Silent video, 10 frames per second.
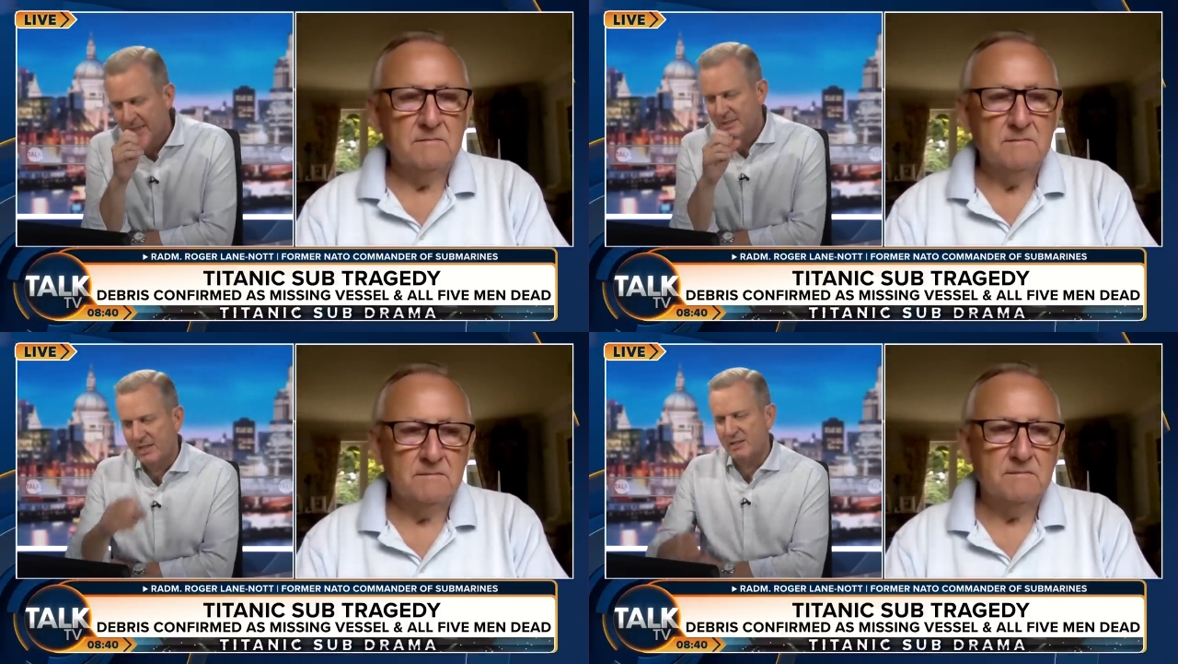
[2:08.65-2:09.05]

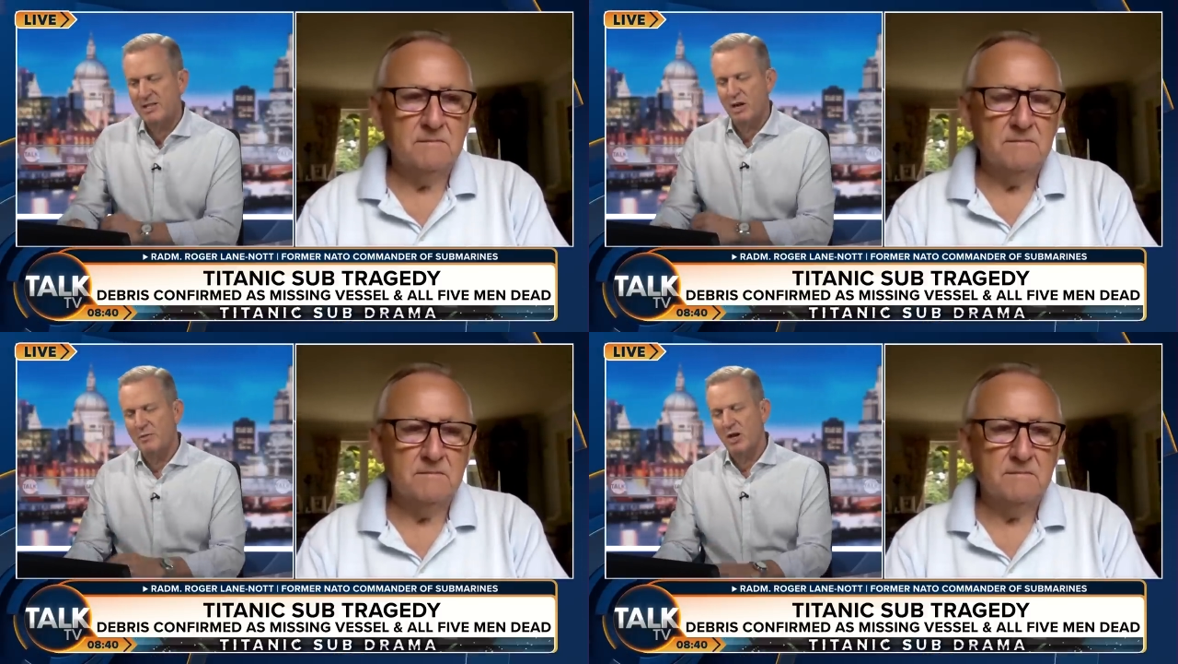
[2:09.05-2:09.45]
Speaker 1: T
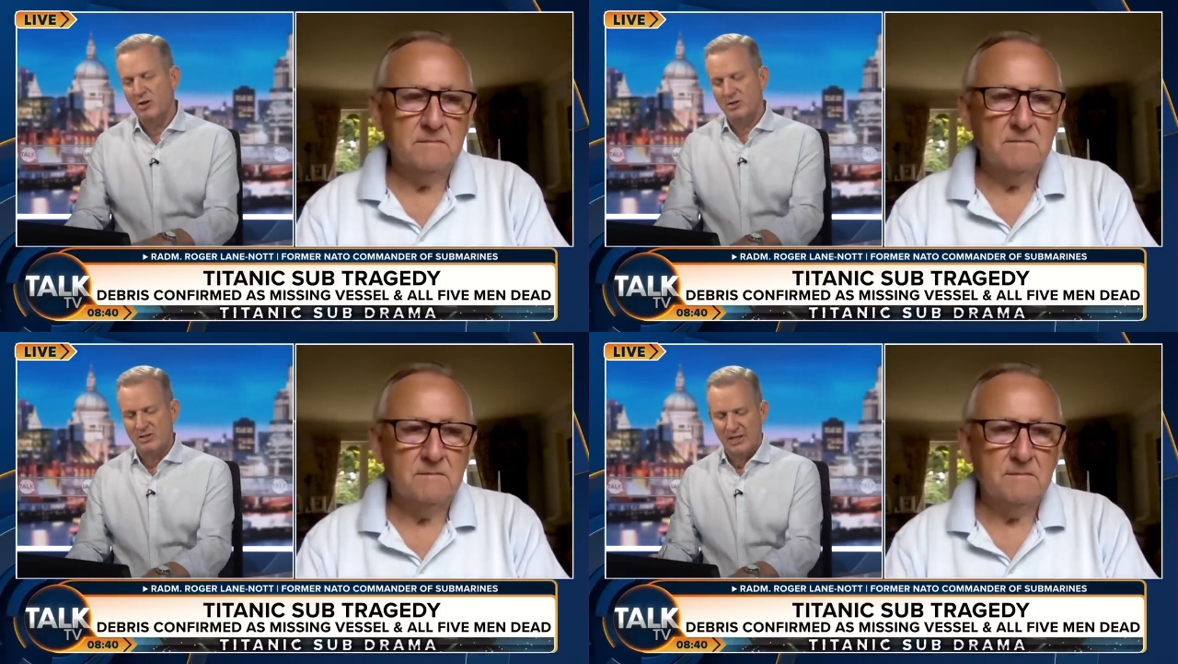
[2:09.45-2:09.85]
tell me
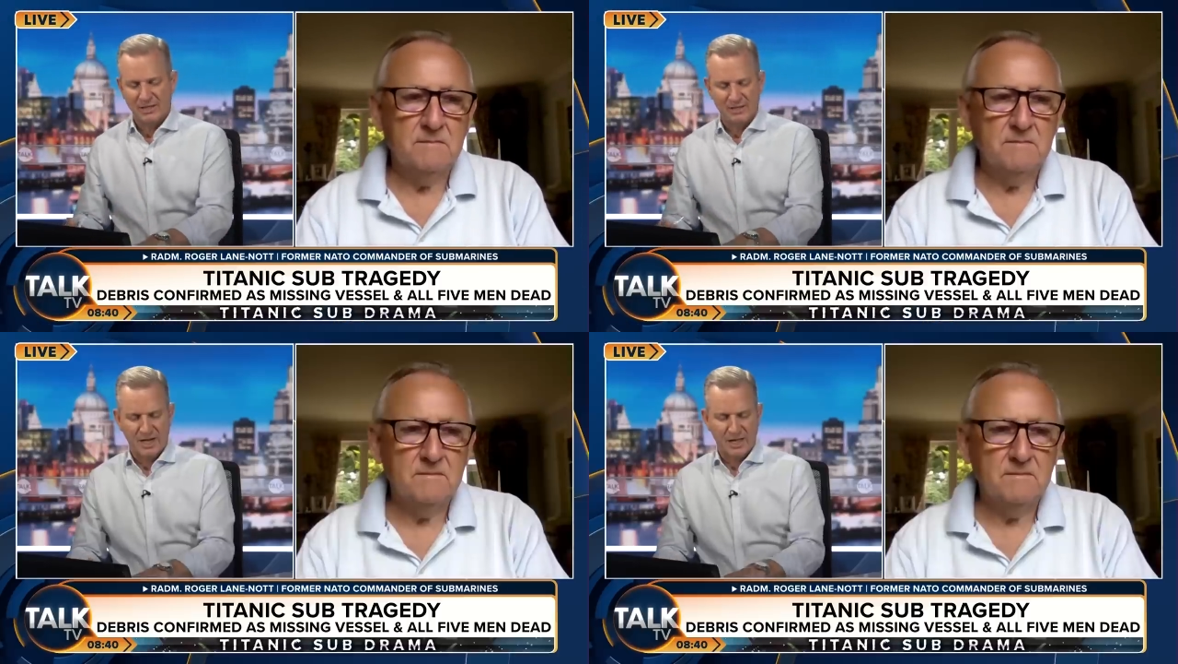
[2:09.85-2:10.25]
honestly,
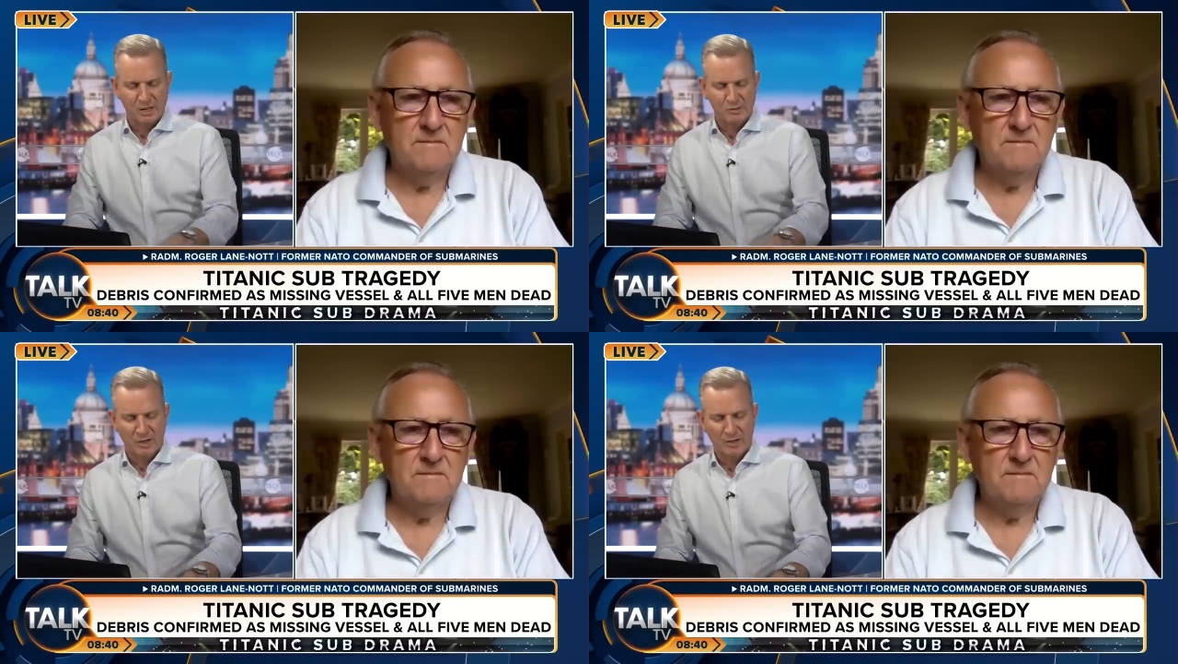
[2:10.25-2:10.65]
as an
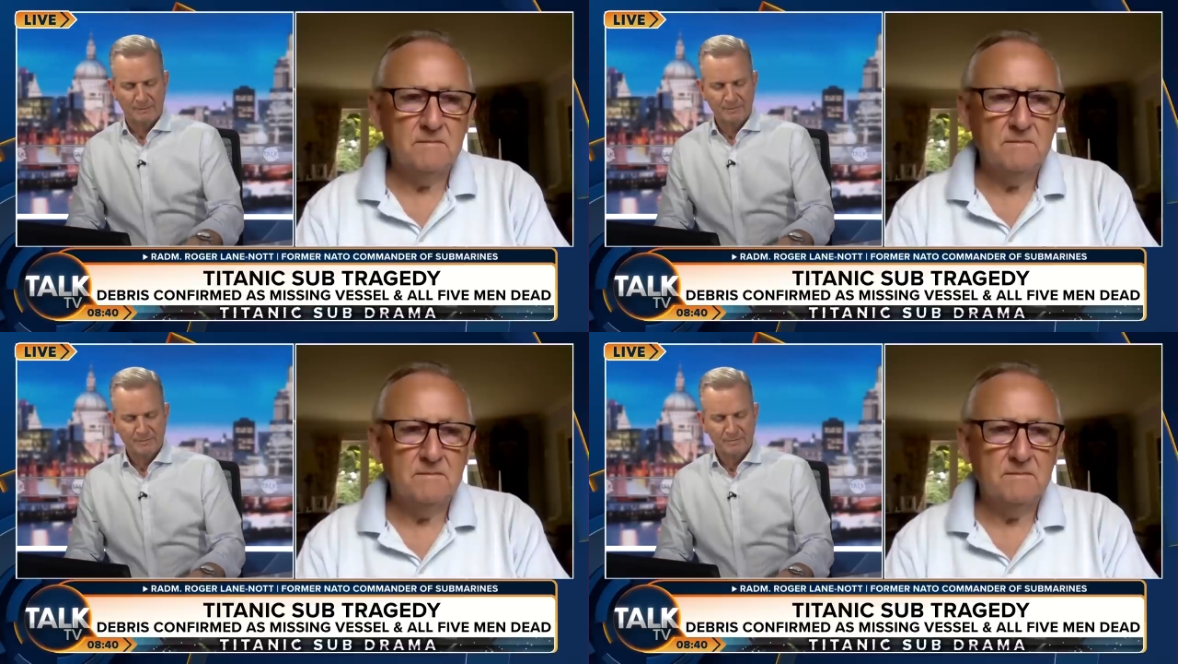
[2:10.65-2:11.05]
expert,
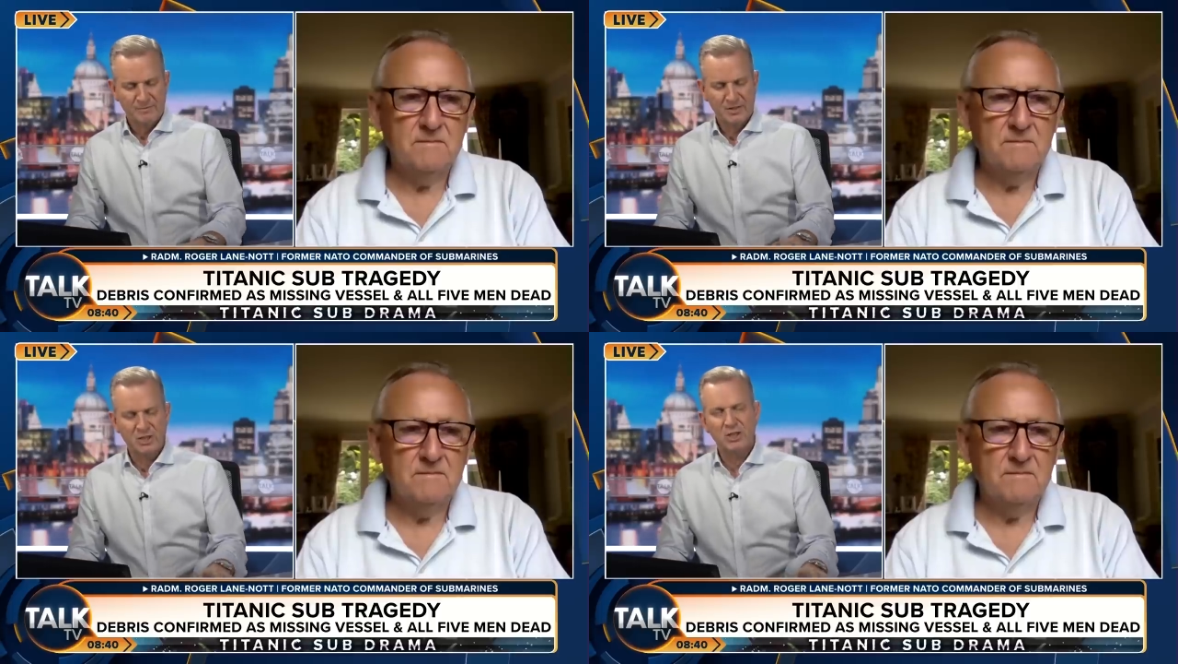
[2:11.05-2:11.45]

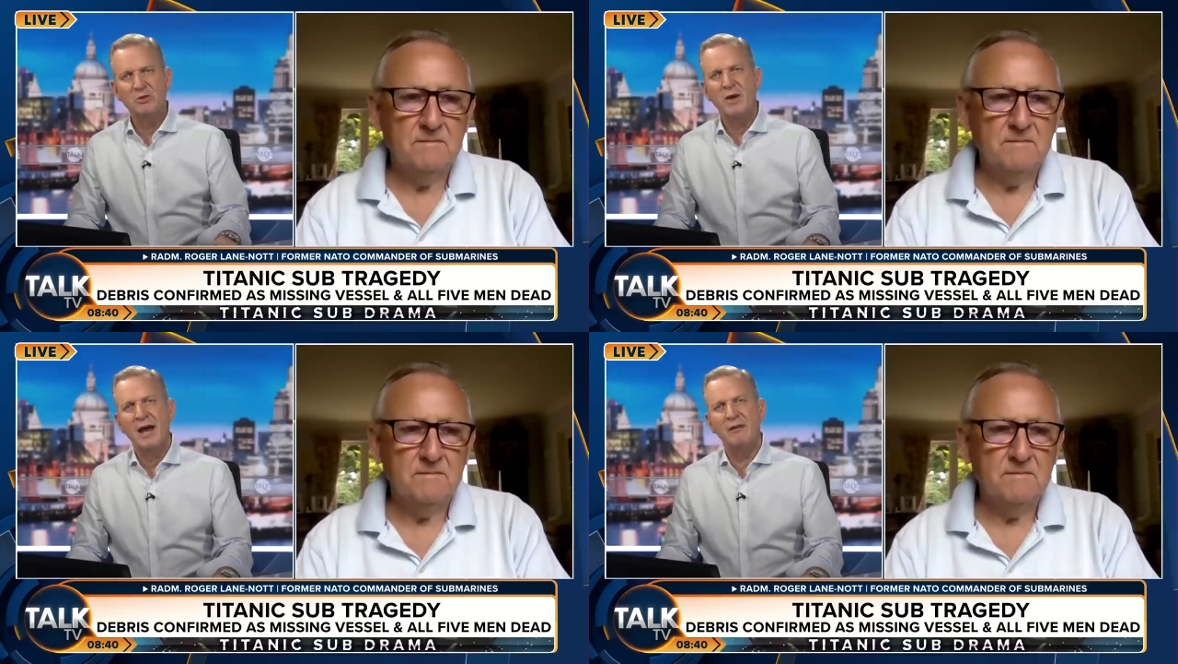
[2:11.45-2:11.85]
did
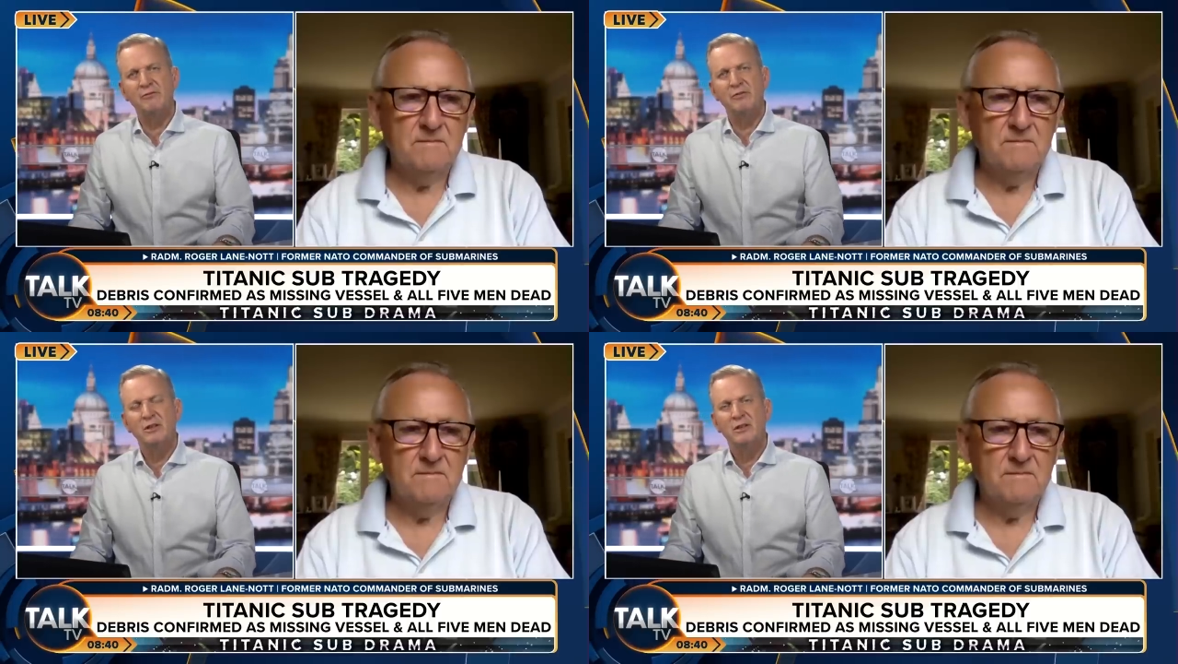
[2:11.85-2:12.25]
you
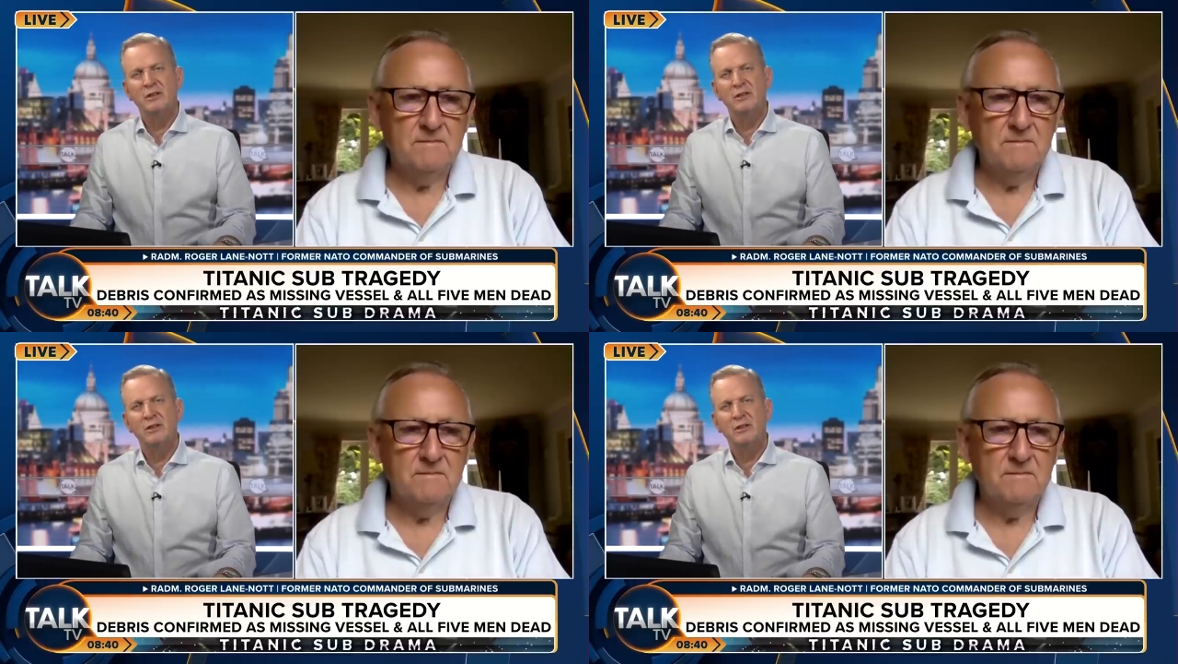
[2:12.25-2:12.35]
have